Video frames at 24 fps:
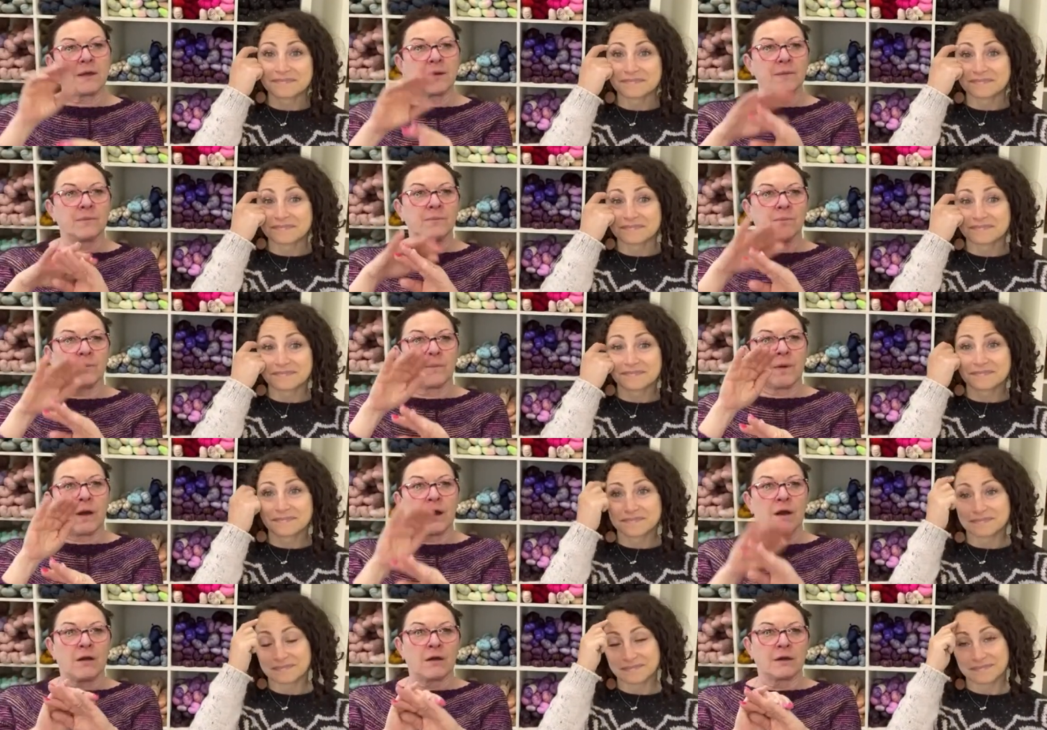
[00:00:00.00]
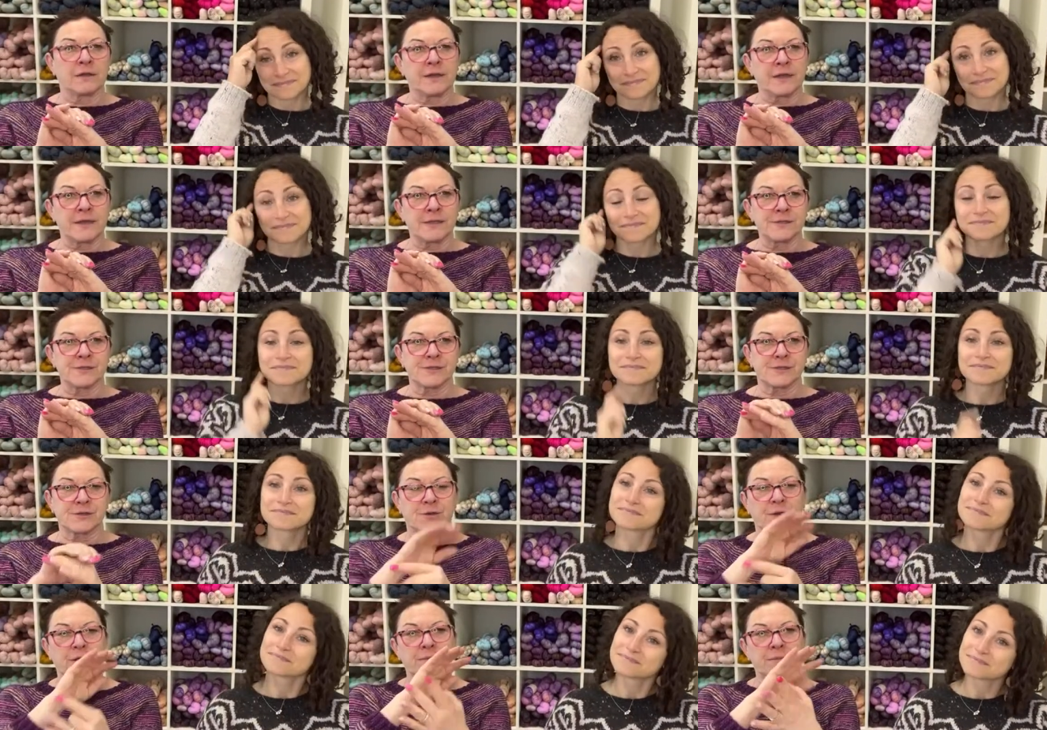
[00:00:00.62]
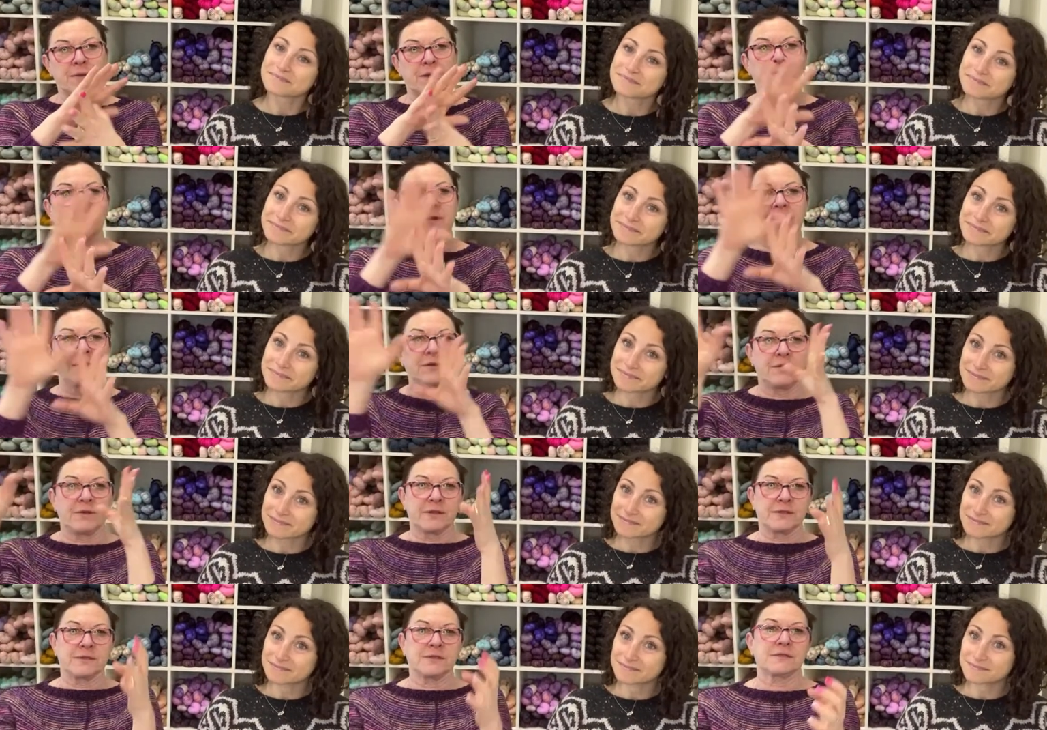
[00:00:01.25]
Speaker 1: um, on Instagram, and then
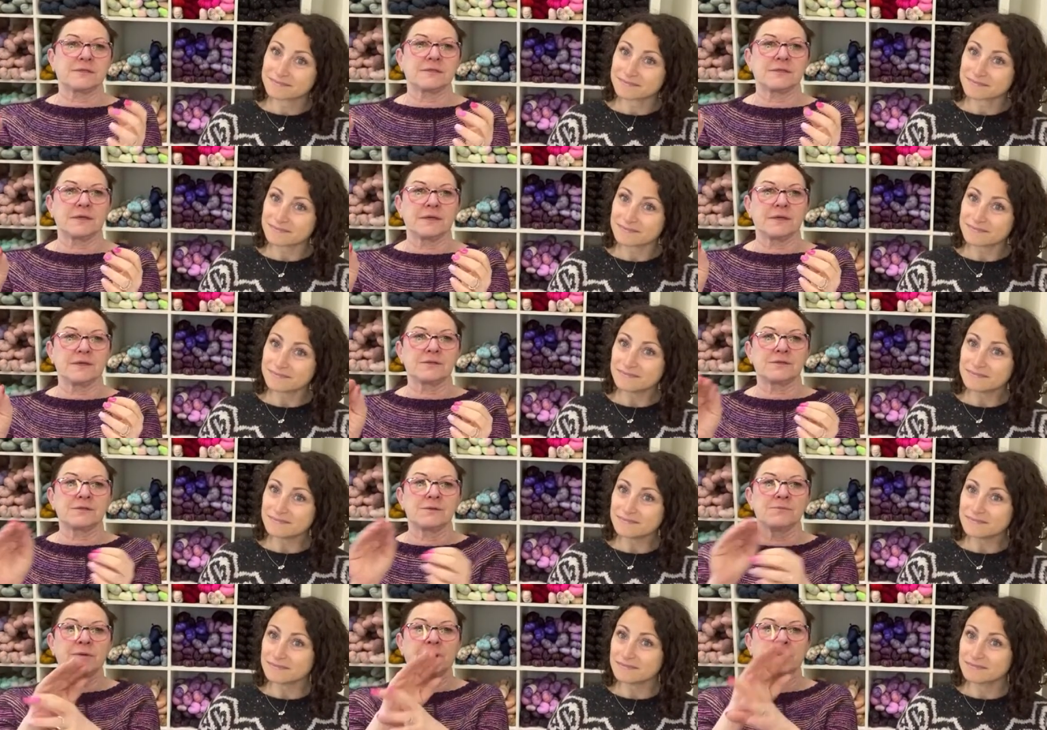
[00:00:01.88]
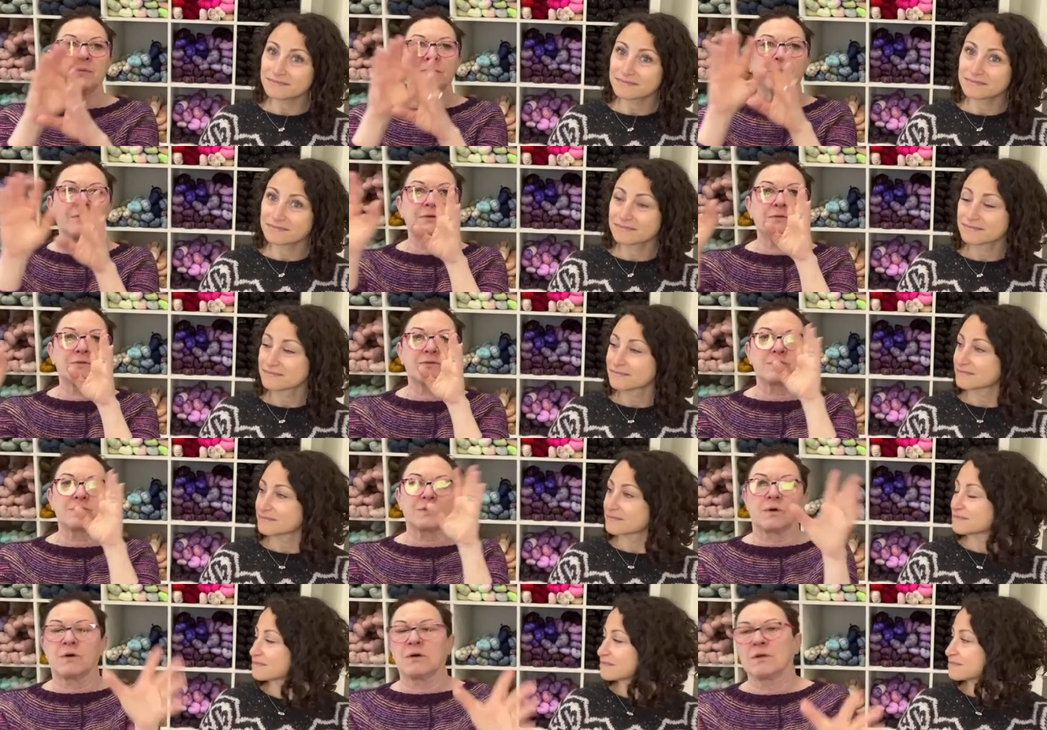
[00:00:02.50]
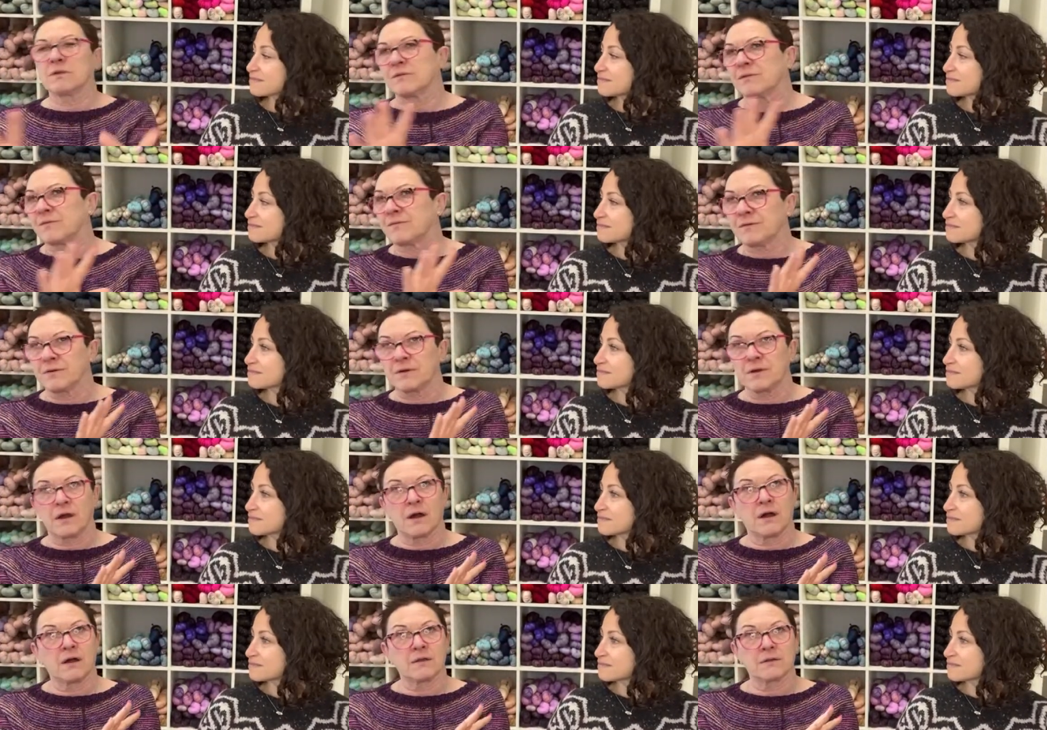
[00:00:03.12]
you can see some people used all
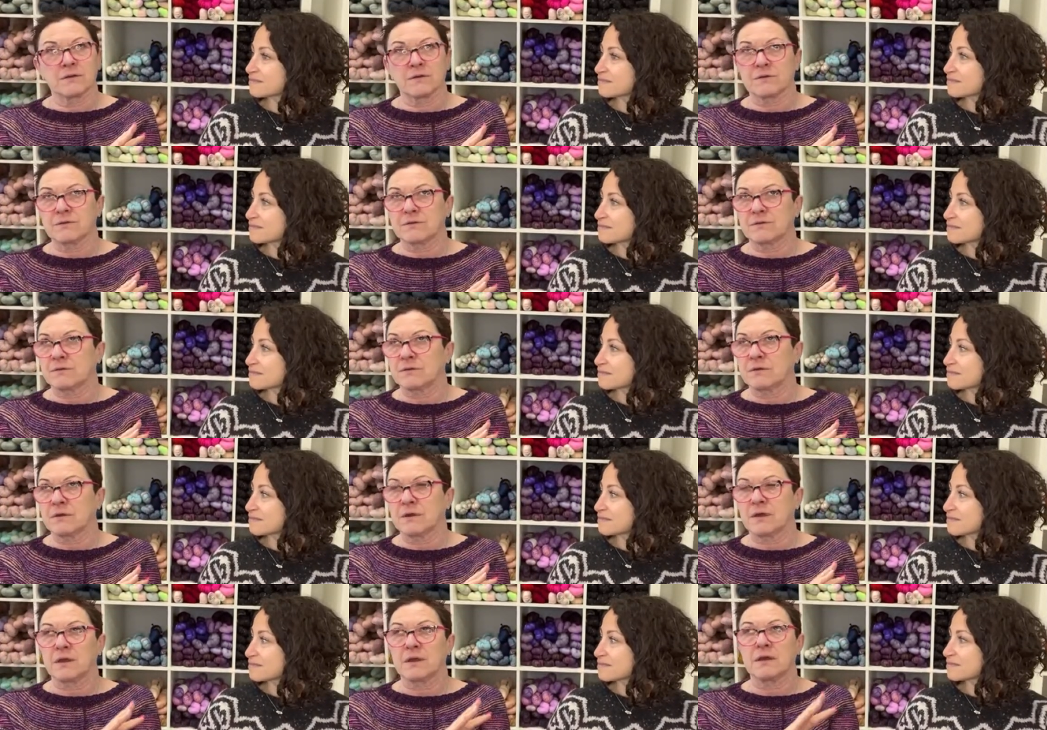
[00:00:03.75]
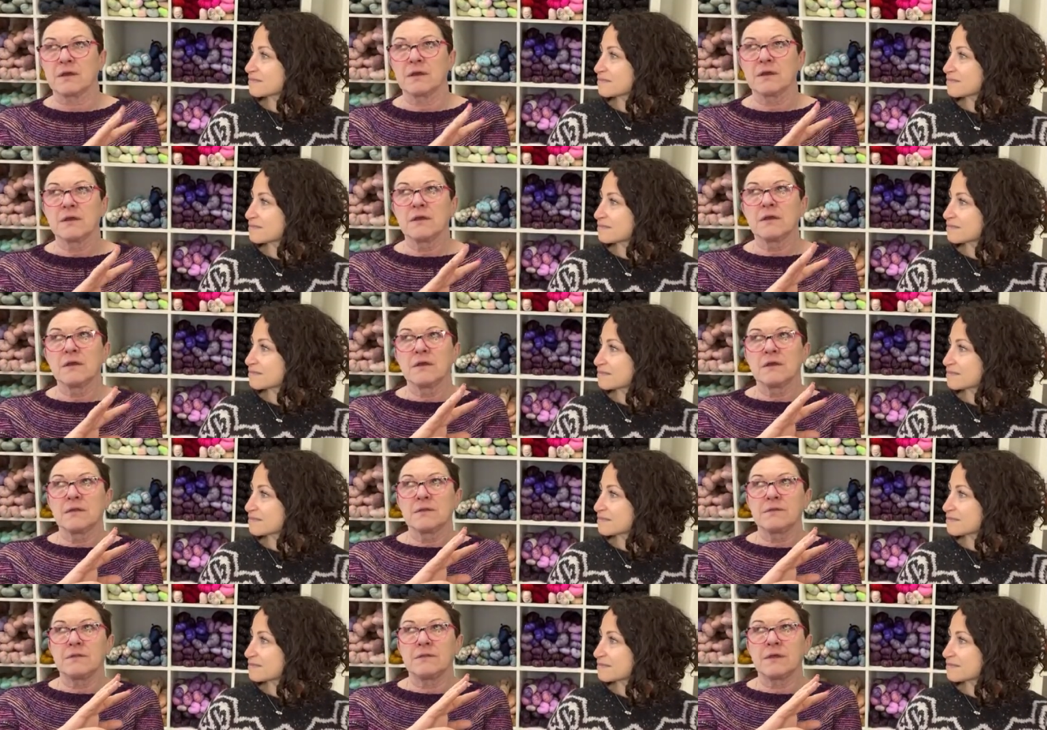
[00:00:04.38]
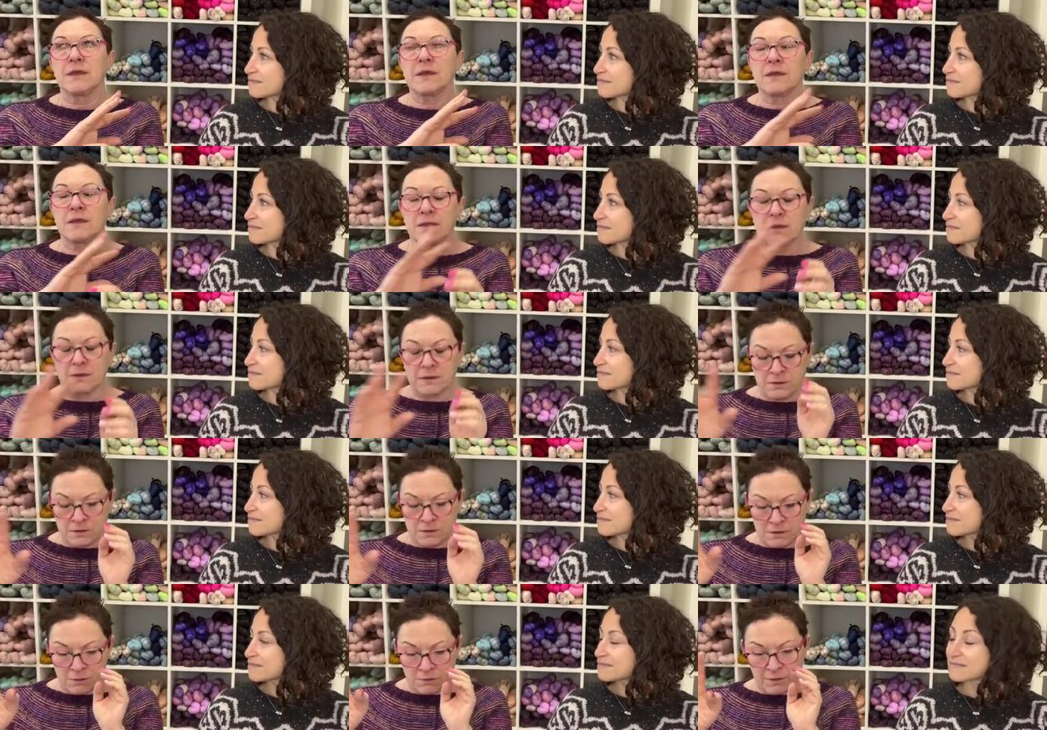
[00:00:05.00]
different colors. Like they,
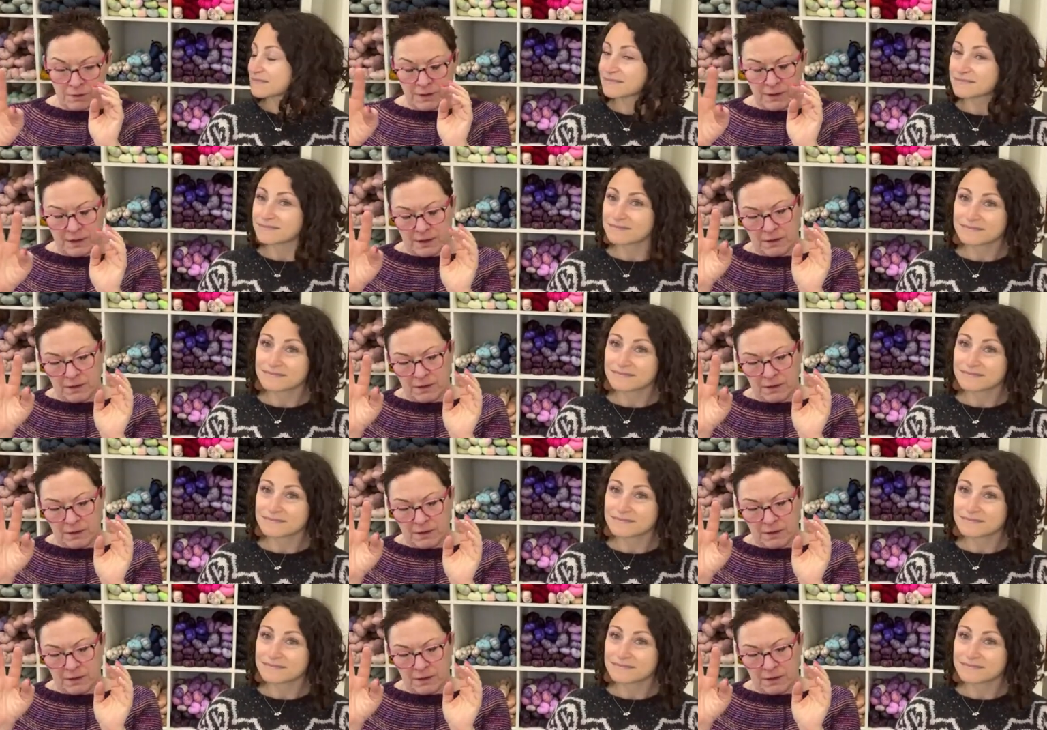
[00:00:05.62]
you know,